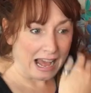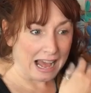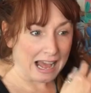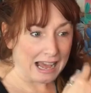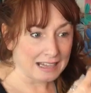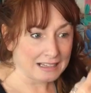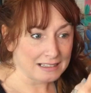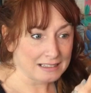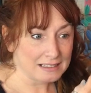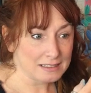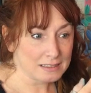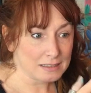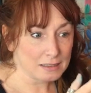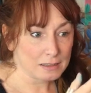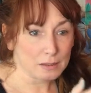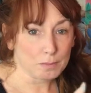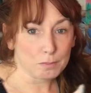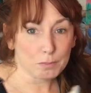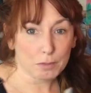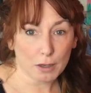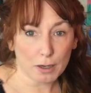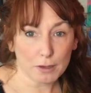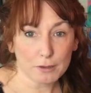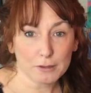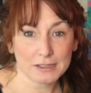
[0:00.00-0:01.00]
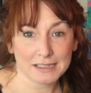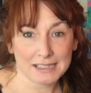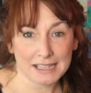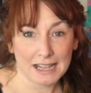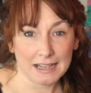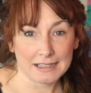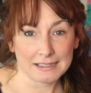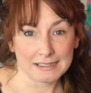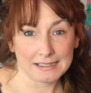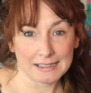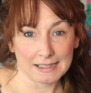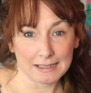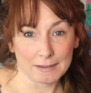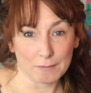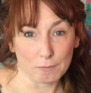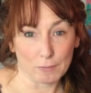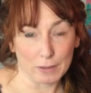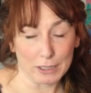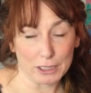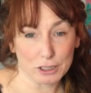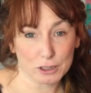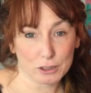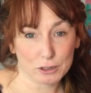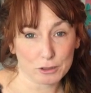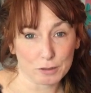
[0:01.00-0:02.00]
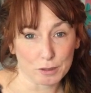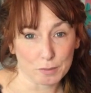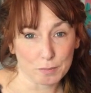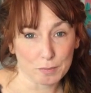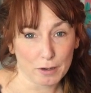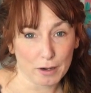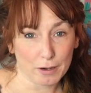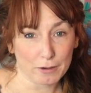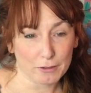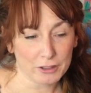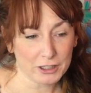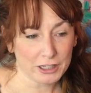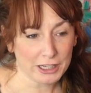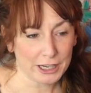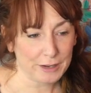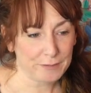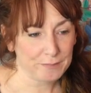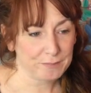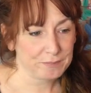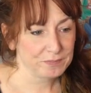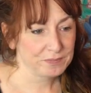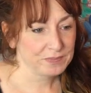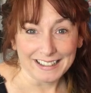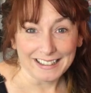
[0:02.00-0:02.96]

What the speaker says: and the process in which to approach it.